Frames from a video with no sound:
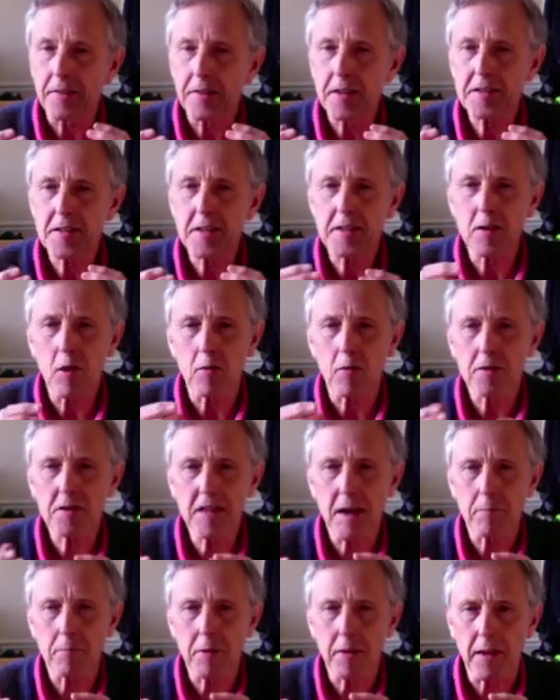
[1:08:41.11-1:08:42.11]
This is not
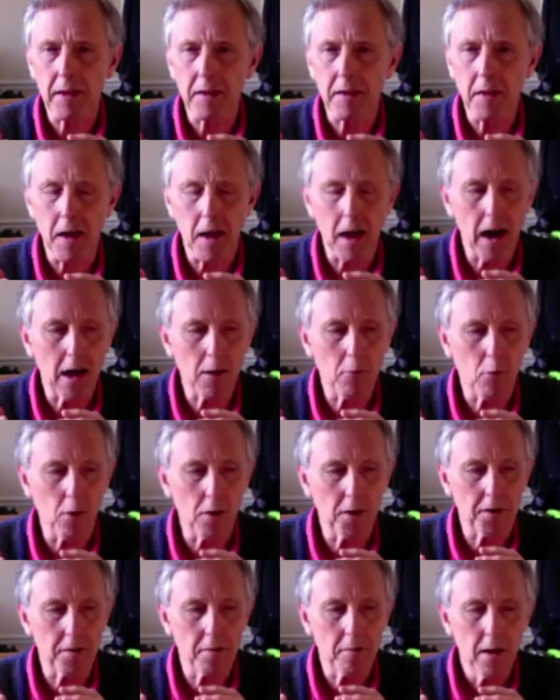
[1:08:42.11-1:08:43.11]
something that I
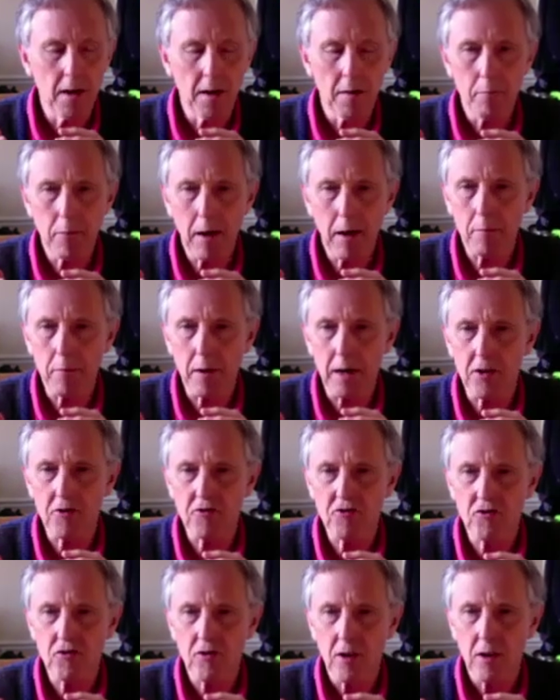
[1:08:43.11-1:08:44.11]
would
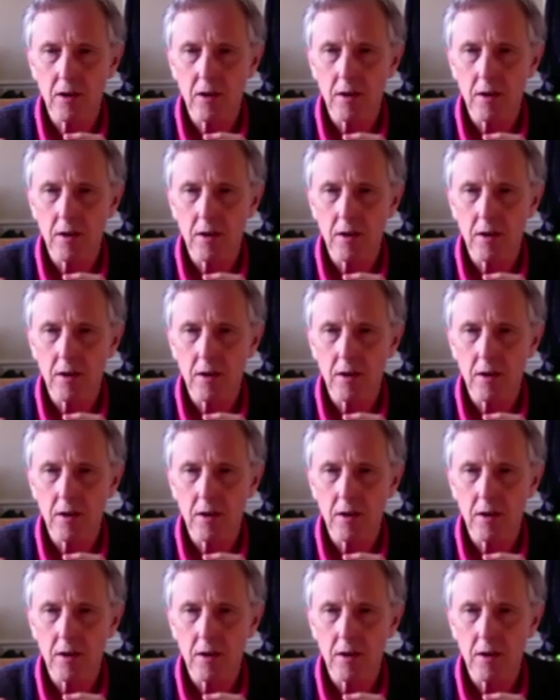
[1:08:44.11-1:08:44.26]
publish,